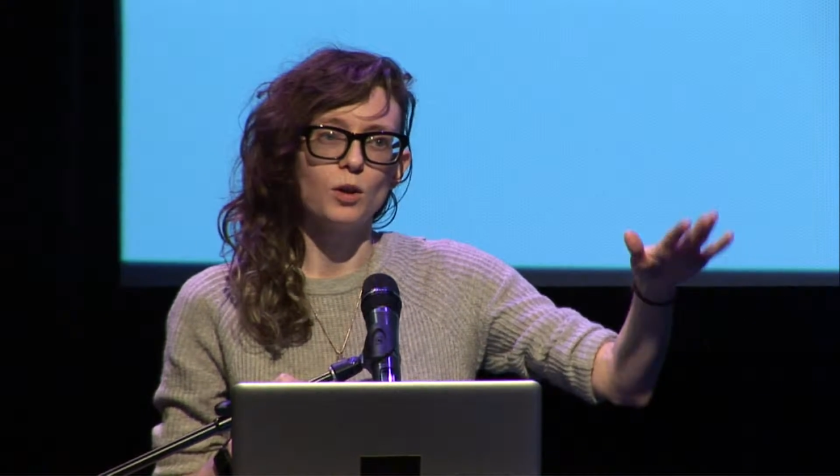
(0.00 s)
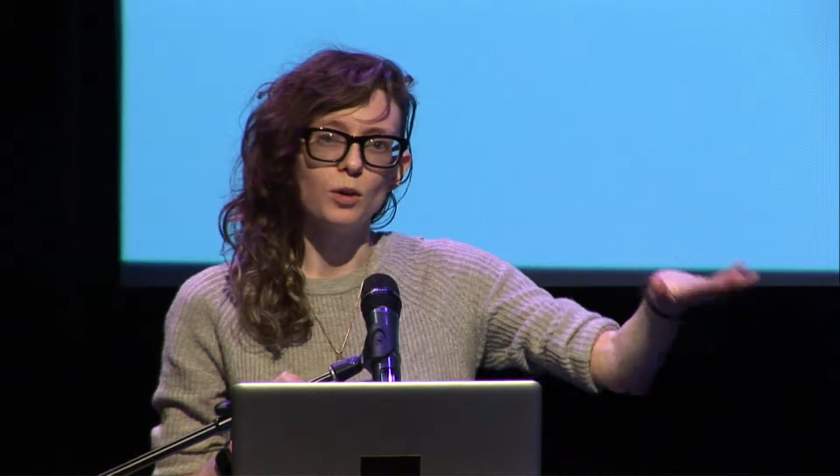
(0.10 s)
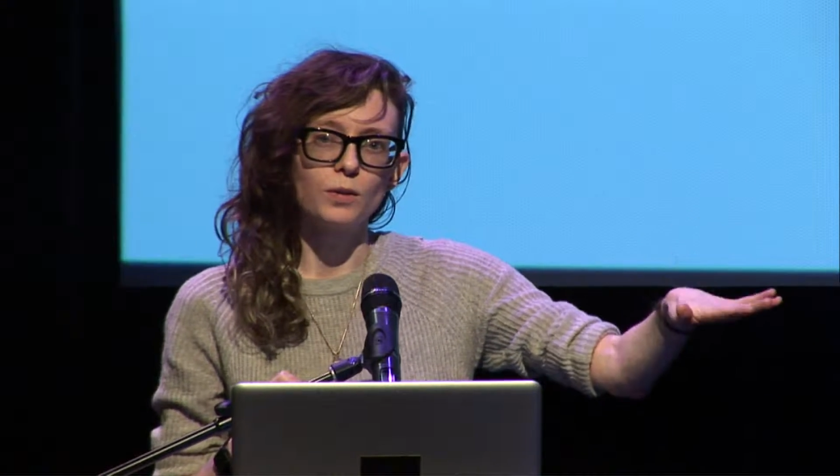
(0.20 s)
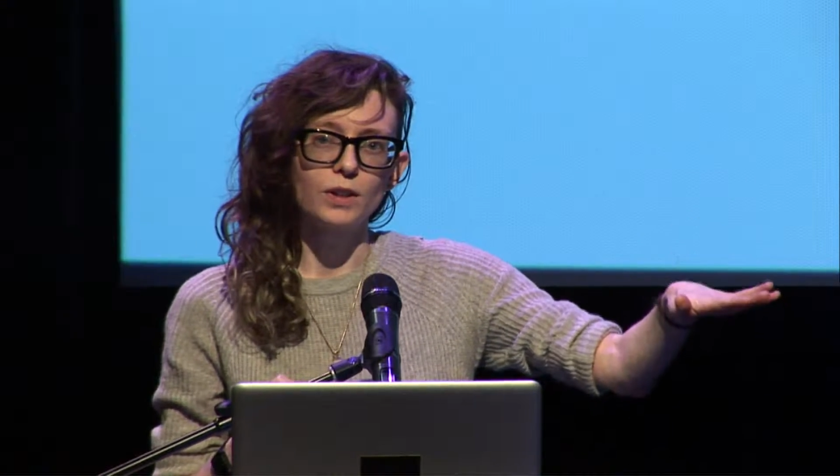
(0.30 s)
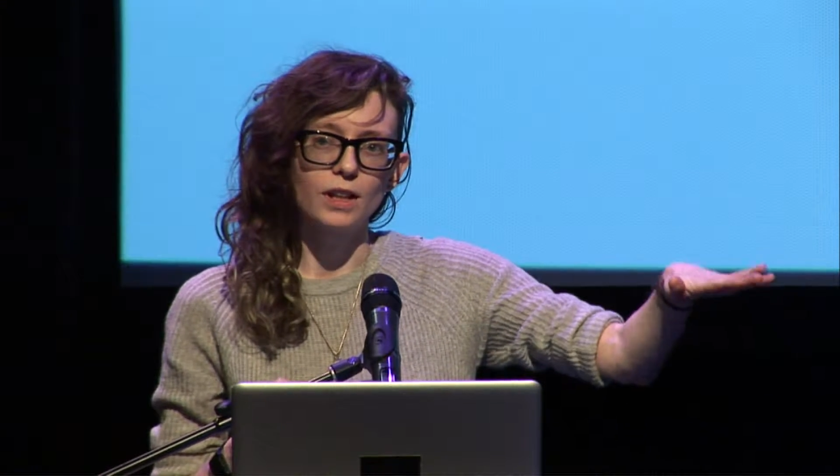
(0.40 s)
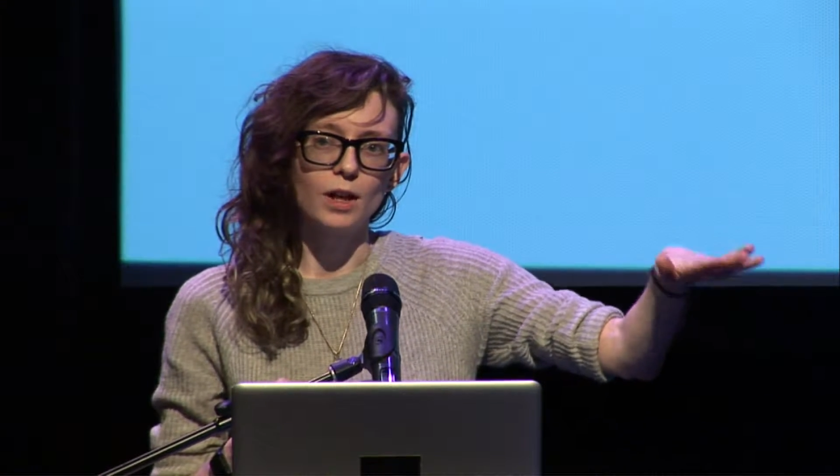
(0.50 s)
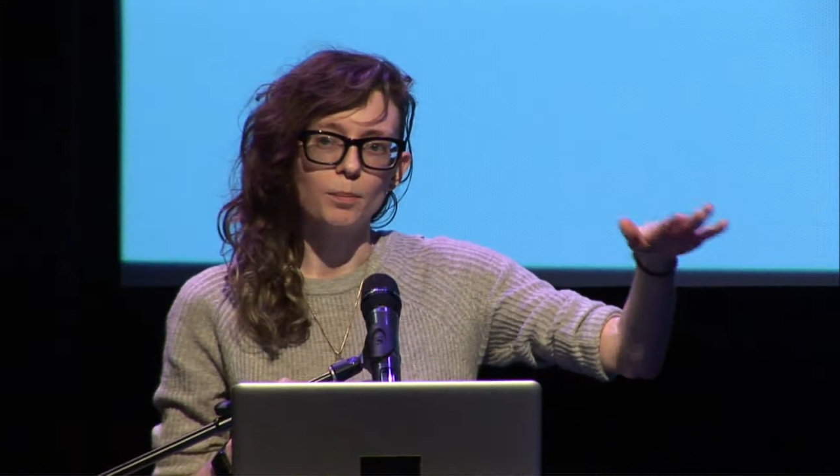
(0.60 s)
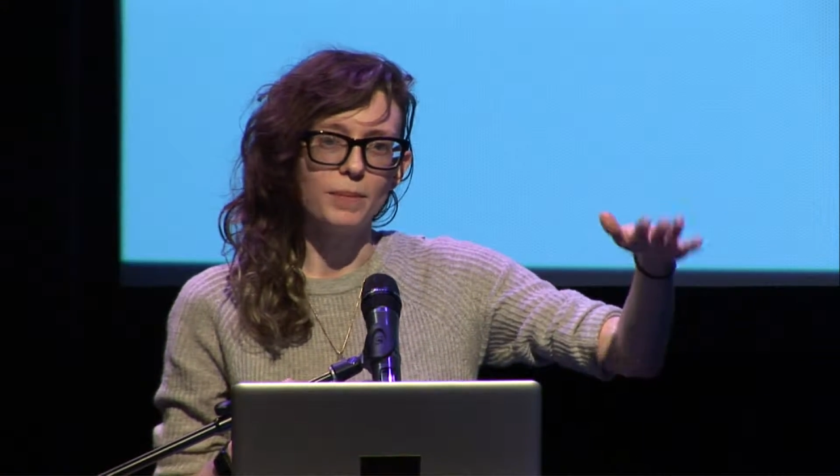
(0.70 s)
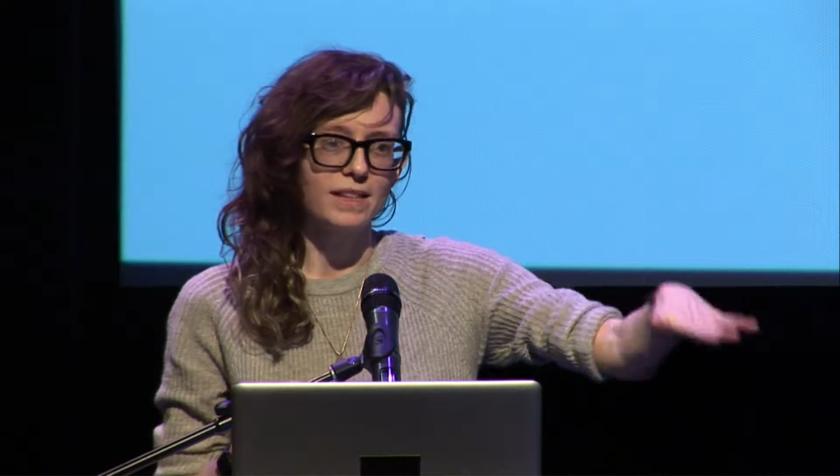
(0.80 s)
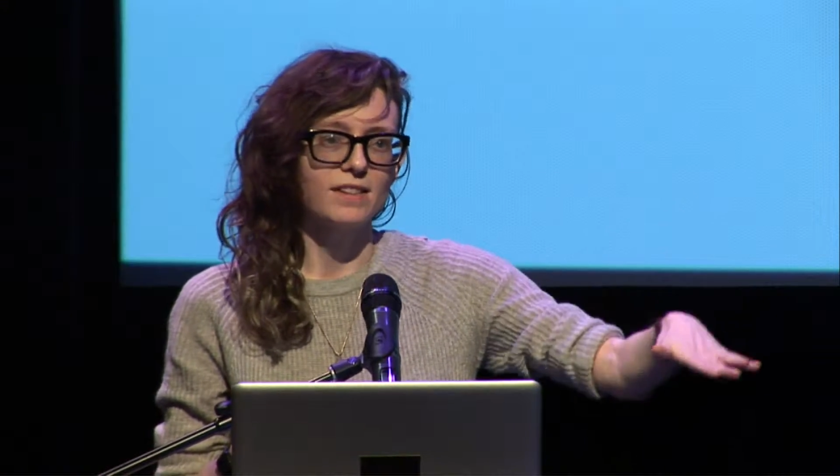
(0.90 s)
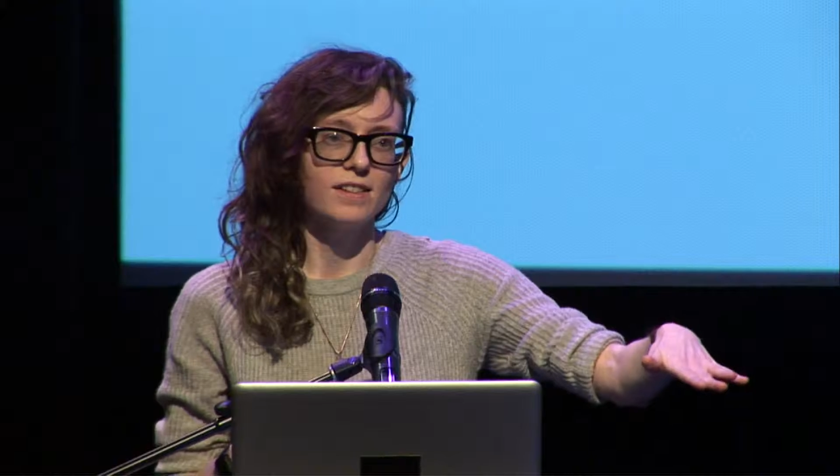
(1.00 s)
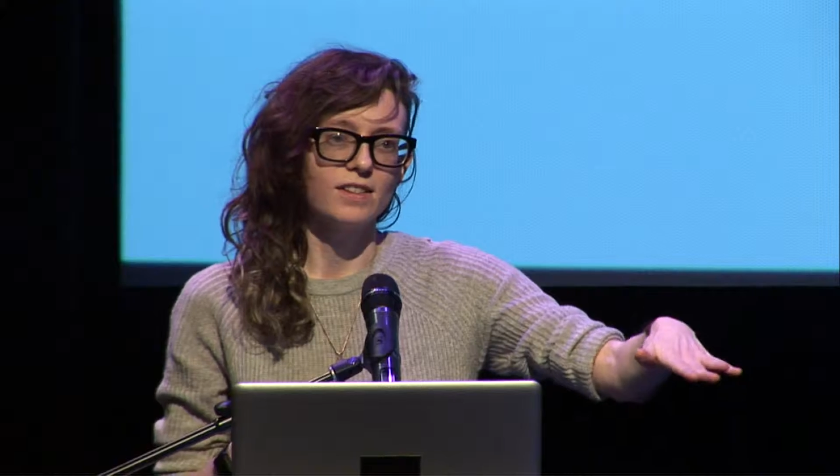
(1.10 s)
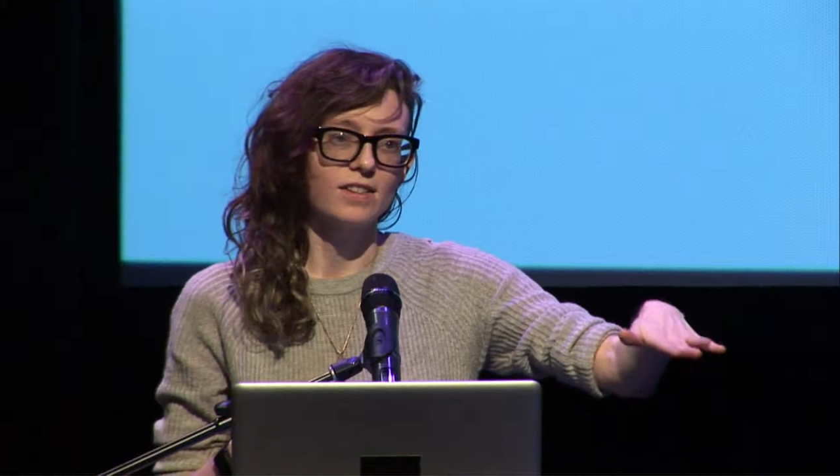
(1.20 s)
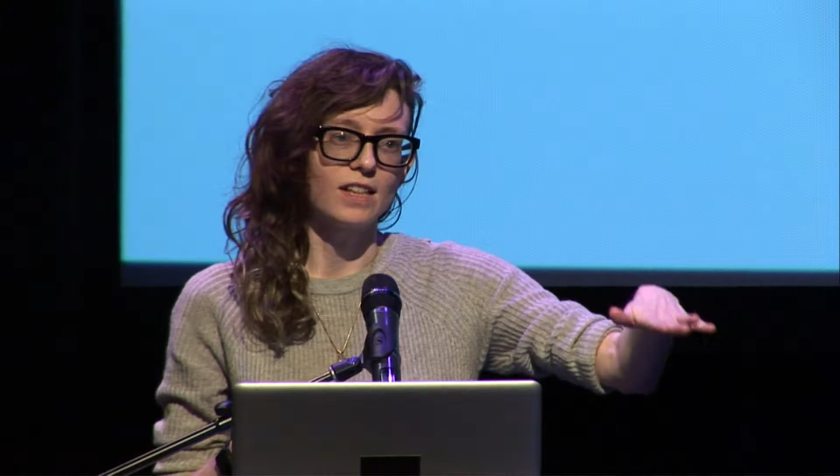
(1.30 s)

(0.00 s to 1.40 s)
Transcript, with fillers: over our bases